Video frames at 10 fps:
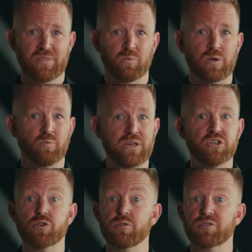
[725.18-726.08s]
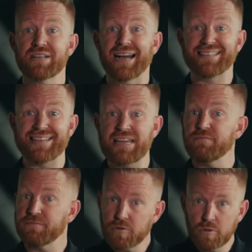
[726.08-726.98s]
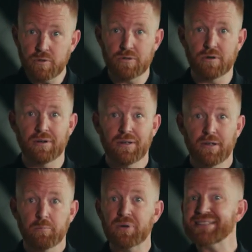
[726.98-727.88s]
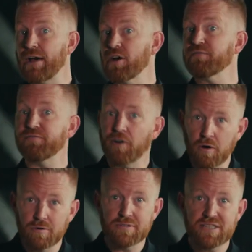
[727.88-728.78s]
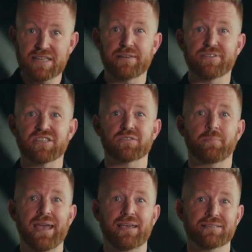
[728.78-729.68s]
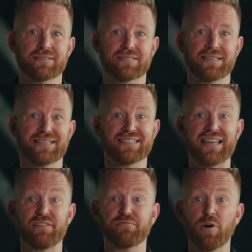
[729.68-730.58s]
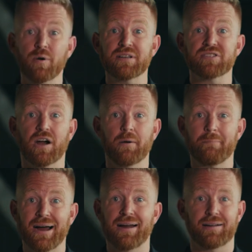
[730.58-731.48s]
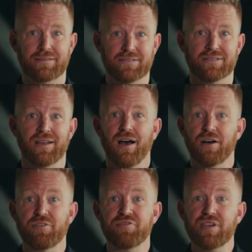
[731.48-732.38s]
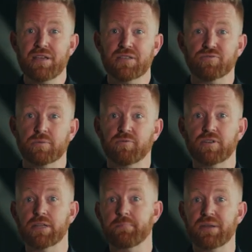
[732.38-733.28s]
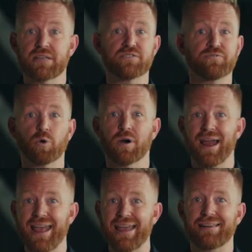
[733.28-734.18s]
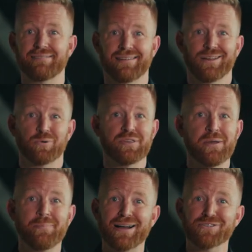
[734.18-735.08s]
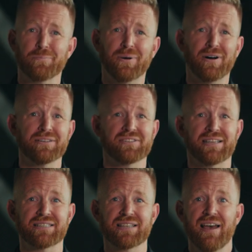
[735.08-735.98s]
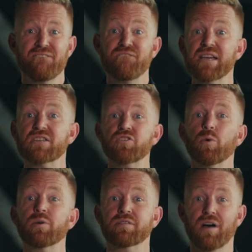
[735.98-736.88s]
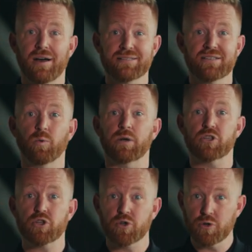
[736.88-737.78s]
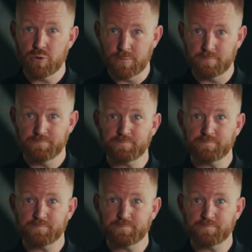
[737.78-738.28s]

And when we choose not to eat food or put down our phones to give us space to instead focus our minds on the things from Philippians 4 8, where the Apostle Paul says, Fix your thoughts on what is true